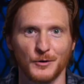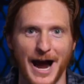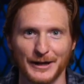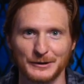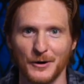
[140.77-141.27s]

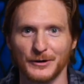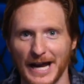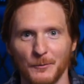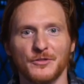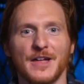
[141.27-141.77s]
Ryu.
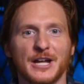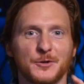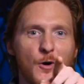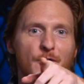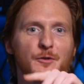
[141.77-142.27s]
Okay, well, thank
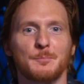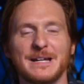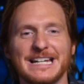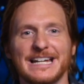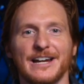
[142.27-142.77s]
you all for
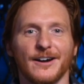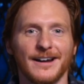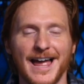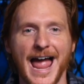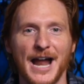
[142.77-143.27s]
being here,
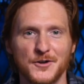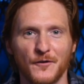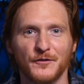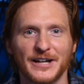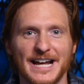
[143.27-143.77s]
and
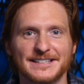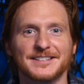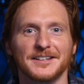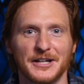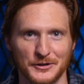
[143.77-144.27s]
don't forget
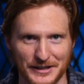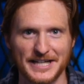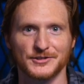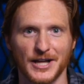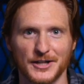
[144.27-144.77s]
to let your
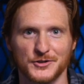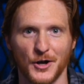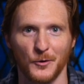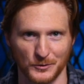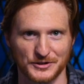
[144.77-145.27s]
geek side
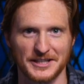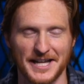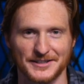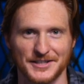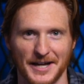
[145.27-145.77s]
show. We'll see you next